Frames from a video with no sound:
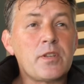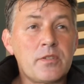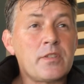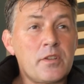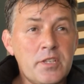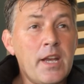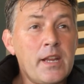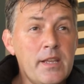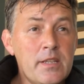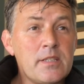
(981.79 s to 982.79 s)
So
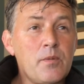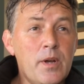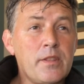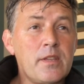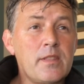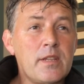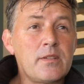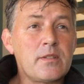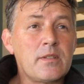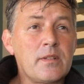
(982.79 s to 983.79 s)
cycling is the one thing that
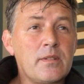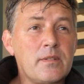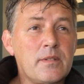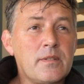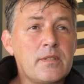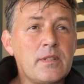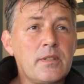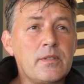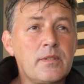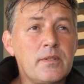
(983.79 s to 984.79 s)
you still
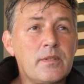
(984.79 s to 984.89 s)
do.